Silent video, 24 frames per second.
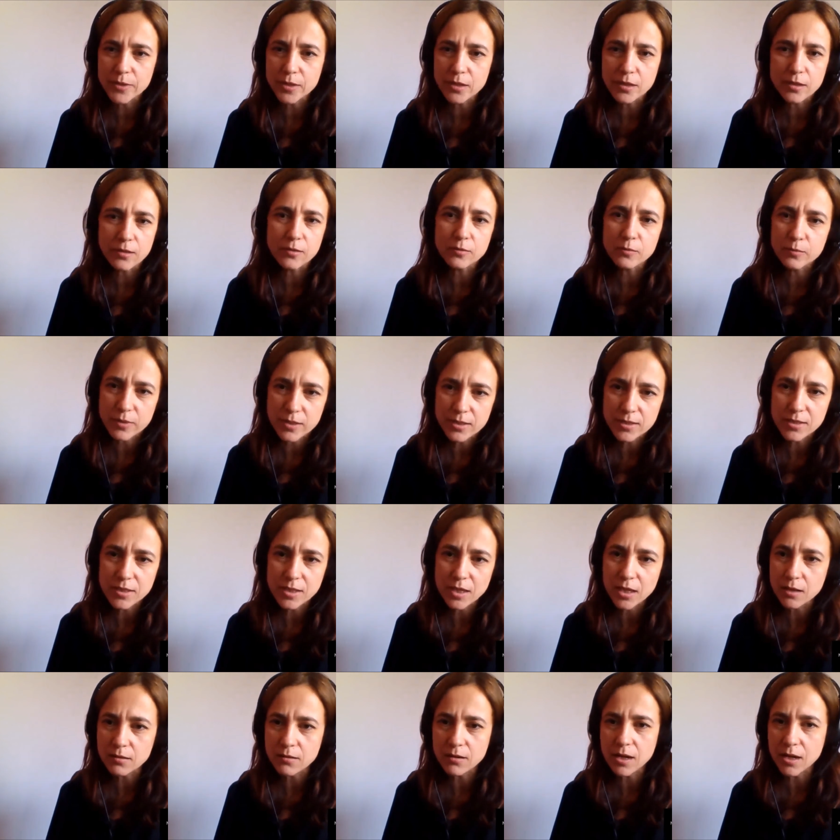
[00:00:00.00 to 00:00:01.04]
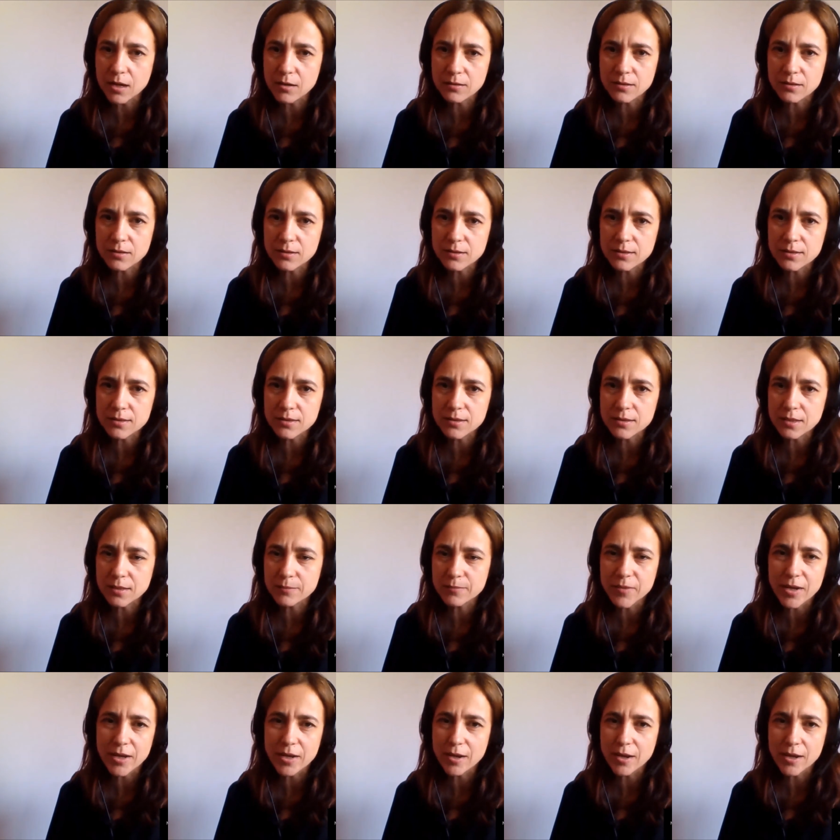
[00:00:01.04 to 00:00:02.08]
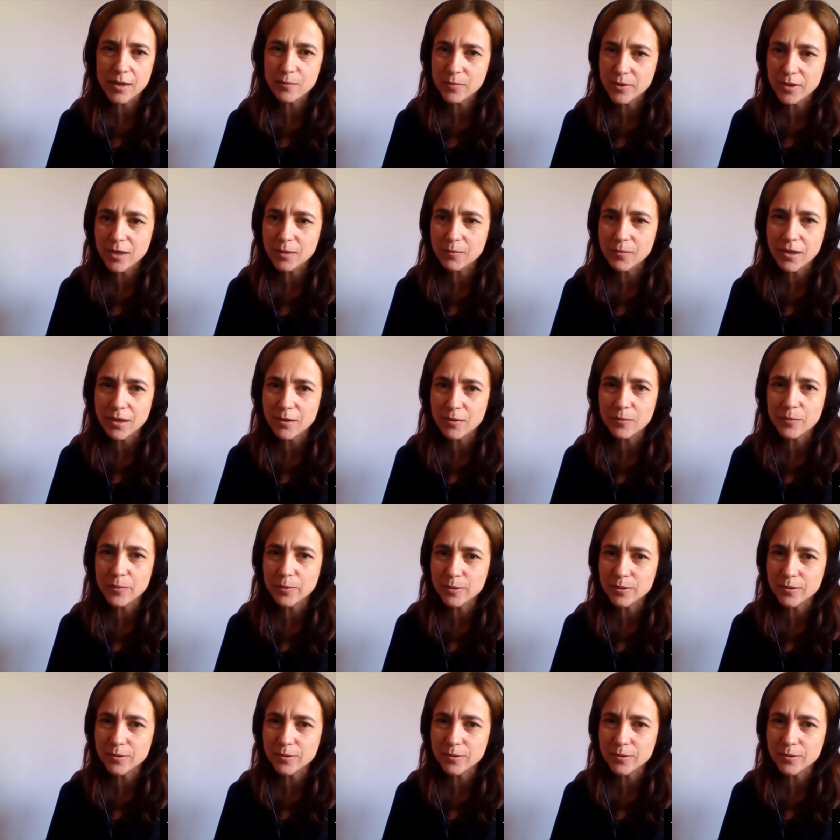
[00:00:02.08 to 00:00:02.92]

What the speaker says: in retail, how does IBM help?